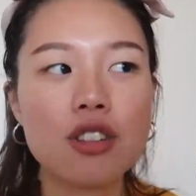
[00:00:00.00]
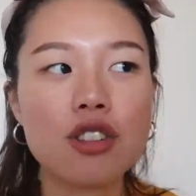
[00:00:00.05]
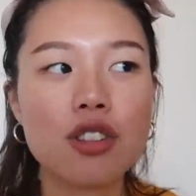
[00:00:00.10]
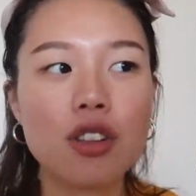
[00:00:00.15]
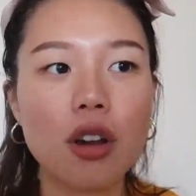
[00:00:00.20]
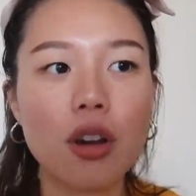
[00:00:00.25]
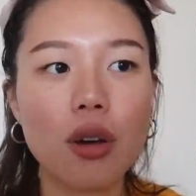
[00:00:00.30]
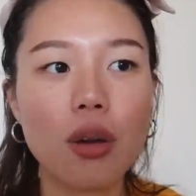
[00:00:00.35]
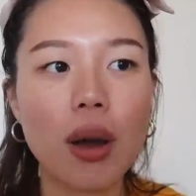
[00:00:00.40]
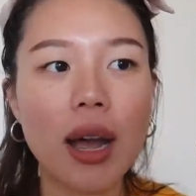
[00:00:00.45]

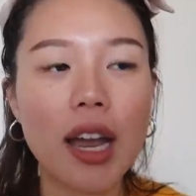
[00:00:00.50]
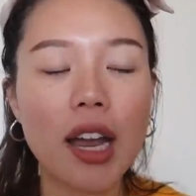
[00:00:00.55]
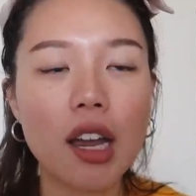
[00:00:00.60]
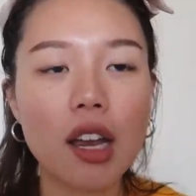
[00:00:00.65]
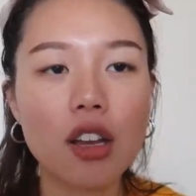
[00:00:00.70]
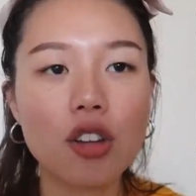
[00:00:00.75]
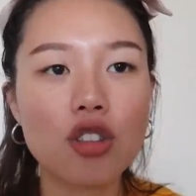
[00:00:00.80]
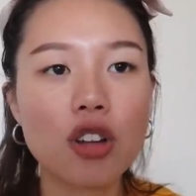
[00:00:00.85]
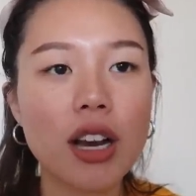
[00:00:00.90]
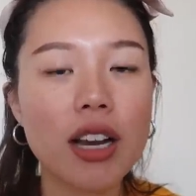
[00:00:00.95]
So
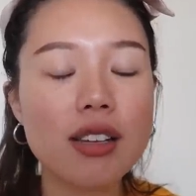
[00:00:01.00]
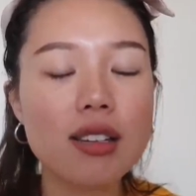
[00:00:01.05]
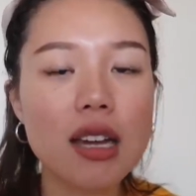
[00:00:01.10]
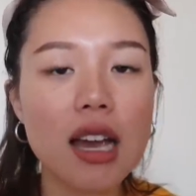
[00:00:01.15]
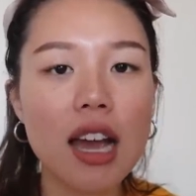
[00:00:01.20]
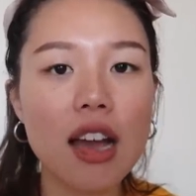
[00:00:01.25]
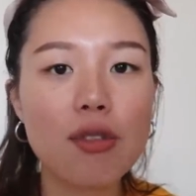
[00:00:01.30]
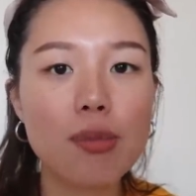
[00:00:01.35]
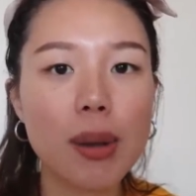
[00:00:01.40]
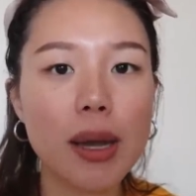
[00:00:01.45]
I tried to
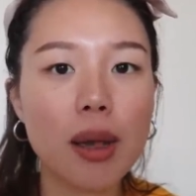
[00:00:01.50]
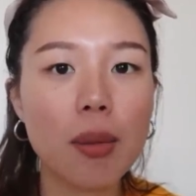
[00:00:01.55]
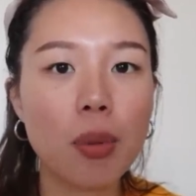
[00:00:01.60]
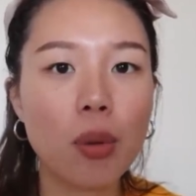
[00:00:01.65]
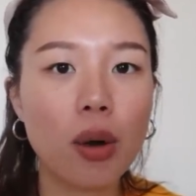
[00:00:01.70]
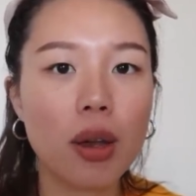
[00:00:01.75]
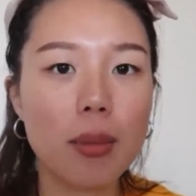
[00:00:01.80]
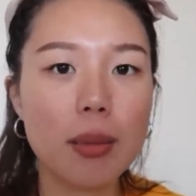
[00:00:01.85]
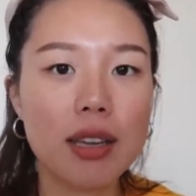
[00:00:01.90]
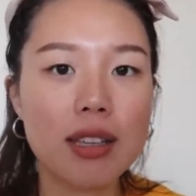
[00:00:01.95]
have my
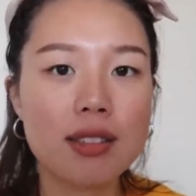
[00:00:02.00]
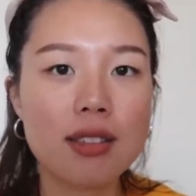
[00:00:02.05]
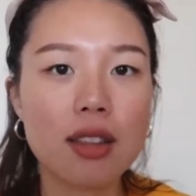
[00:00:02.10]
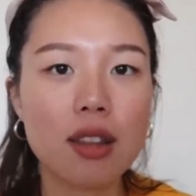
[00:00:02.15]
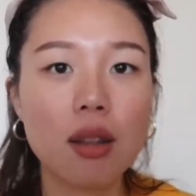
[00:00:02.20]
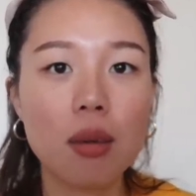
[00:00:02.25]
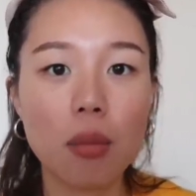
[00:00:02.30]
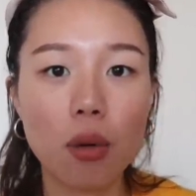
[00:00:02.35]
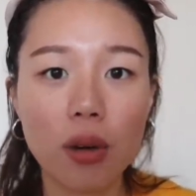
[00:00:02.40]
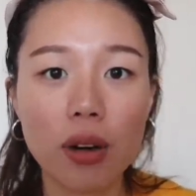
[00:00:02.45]
appointments
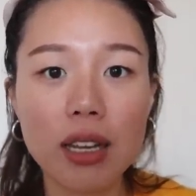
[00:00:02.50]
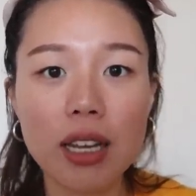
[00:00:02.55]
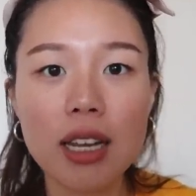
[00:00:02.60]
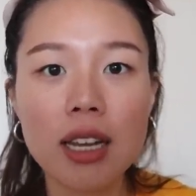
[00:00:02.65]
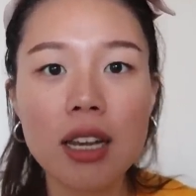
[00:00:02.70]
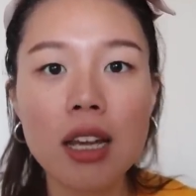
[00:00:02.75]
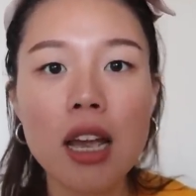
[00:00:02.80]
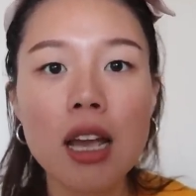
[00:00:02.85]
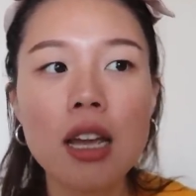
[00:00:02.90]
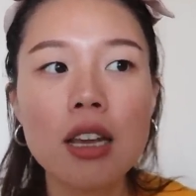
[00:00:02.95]
in the
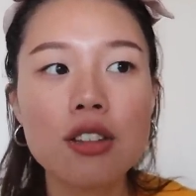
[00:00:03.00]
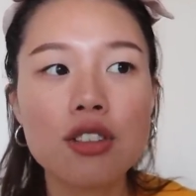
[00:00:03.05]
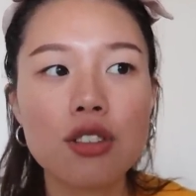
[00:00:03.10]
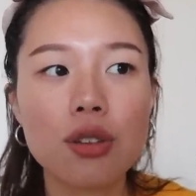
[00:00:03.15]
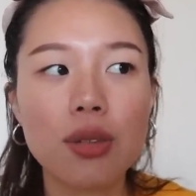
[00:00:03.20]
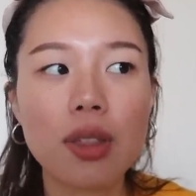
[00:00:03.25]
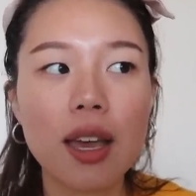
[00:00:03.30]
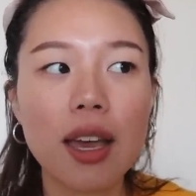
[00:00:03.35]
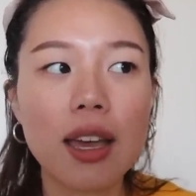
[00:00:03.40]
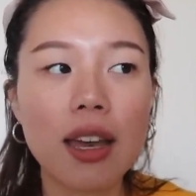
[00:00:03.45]
morning.
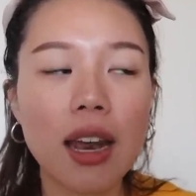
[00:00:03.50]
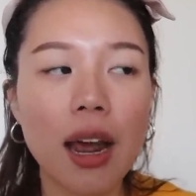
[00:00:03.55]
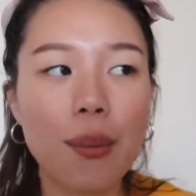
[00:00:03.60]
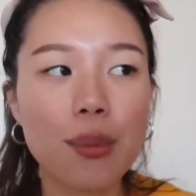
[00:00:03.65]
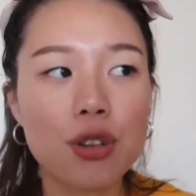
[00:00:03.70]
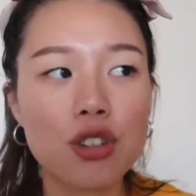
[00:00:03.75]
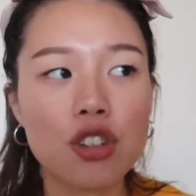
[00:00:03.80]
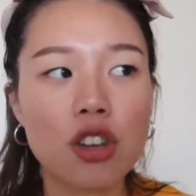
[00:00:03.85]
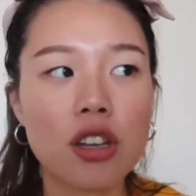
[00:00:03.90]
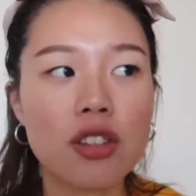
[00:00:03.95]
So then I
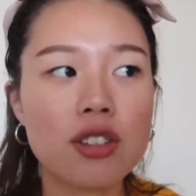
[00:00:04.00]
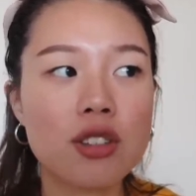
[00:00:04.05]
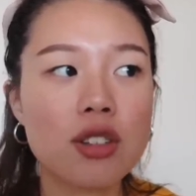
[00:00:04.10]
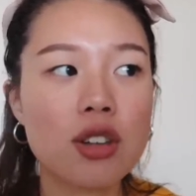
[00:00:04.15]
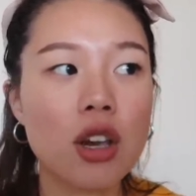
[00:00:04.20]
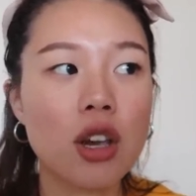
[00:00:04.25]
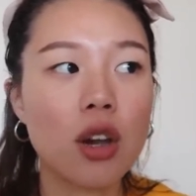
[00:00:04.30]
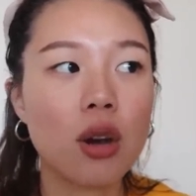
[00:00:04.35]
would just